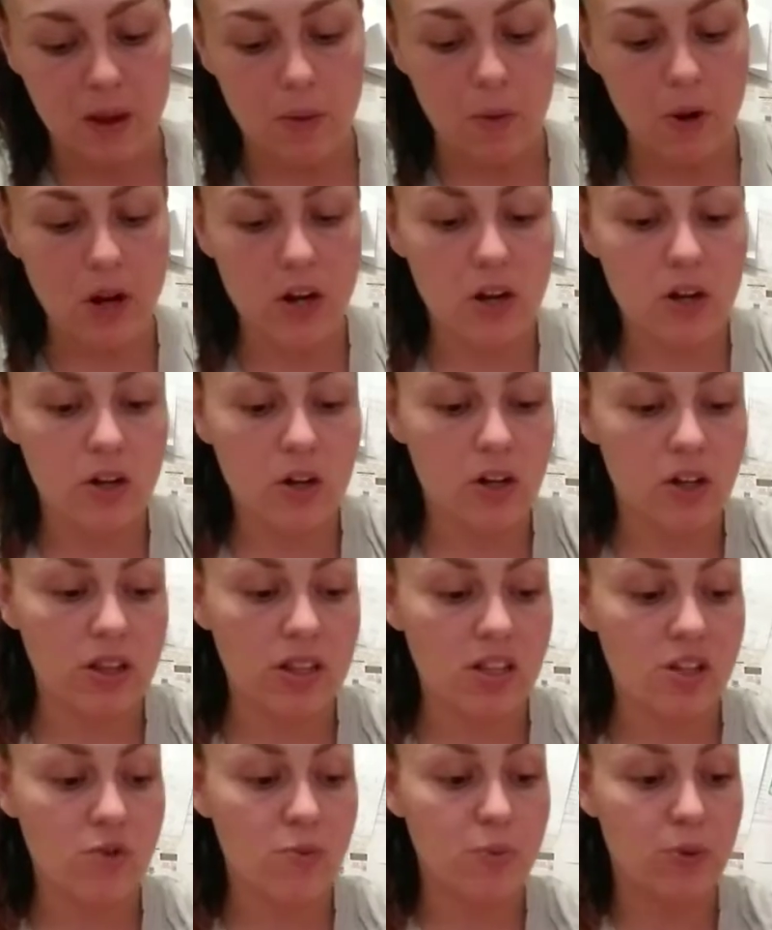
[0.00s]
we're going to
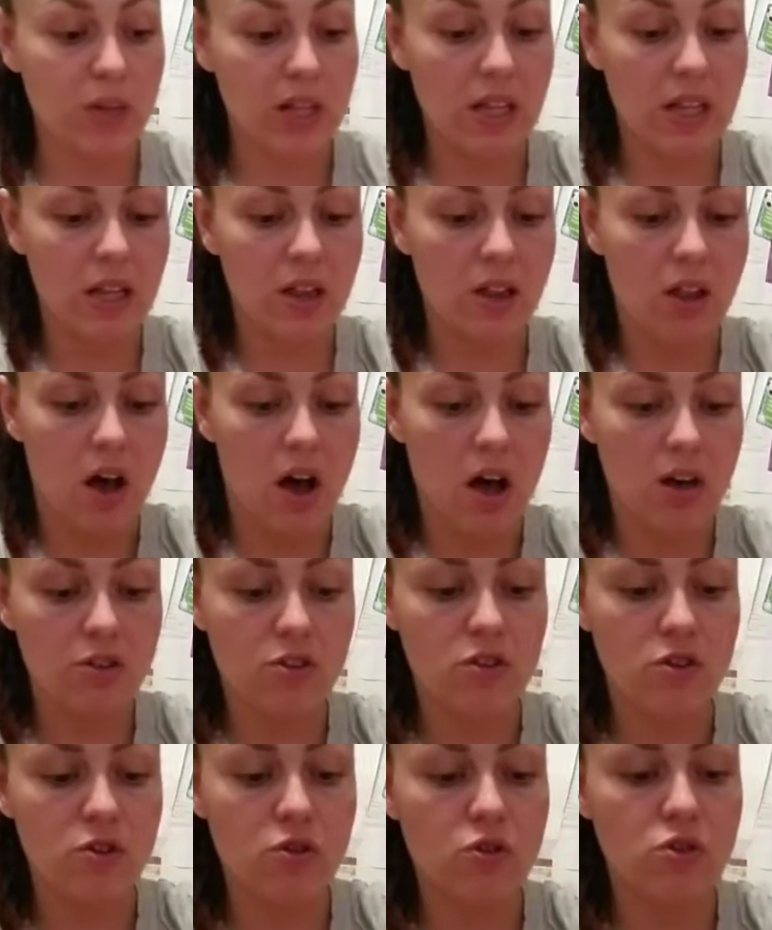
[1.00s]
cook this really
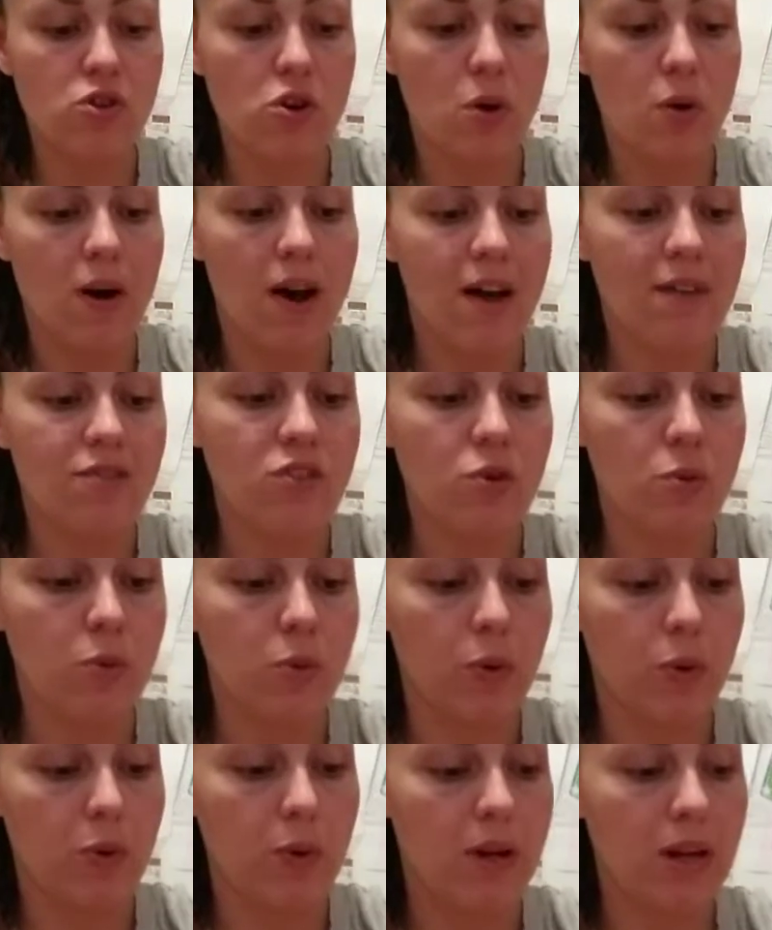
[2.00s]
long so you don't have to
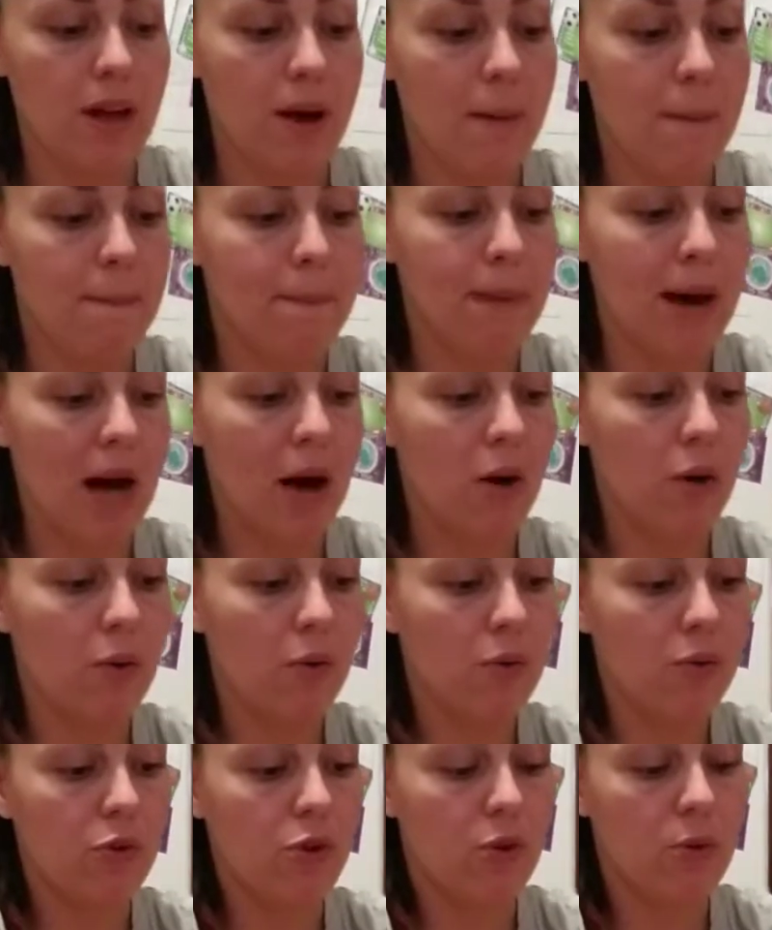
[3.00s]
worry
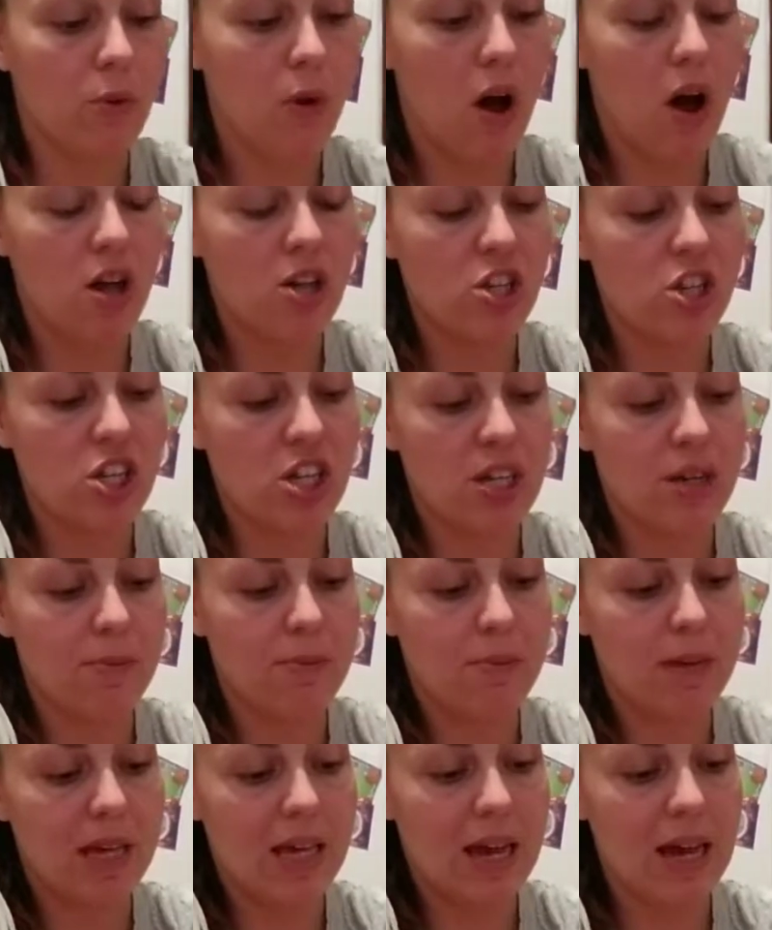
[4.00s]
about the raw
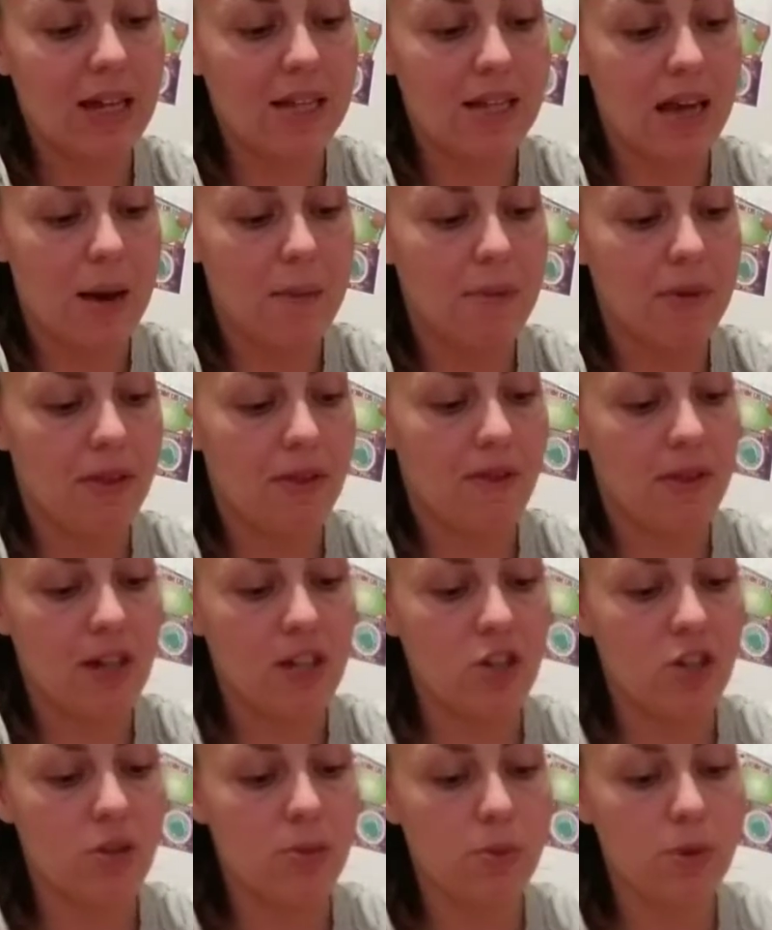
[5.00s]
chicken being on top of the
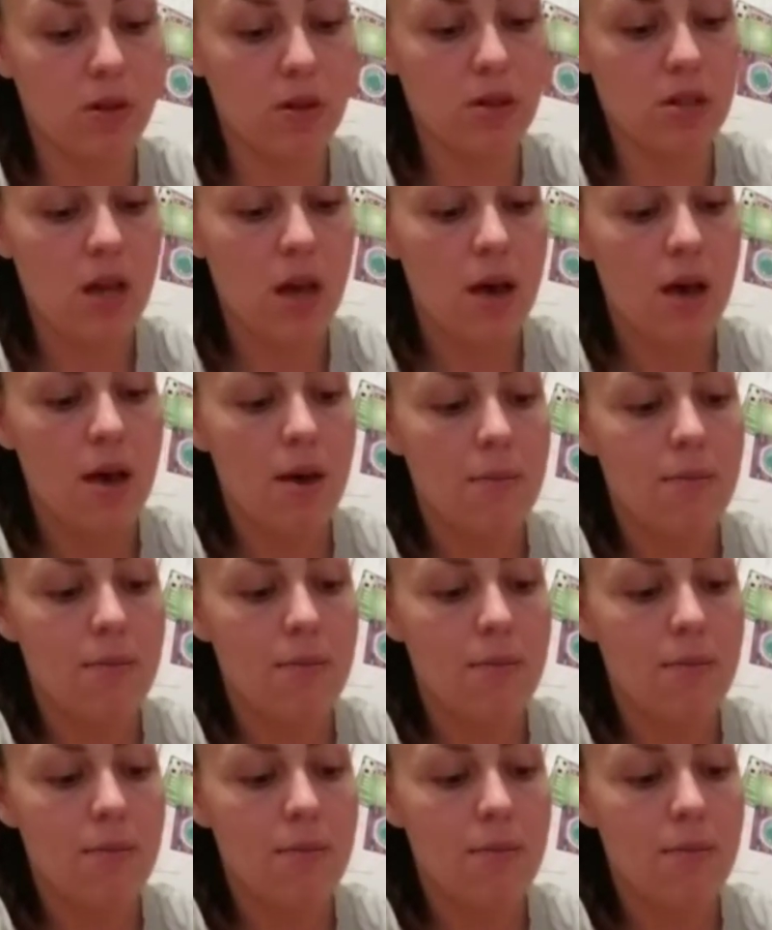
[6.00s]
vegetables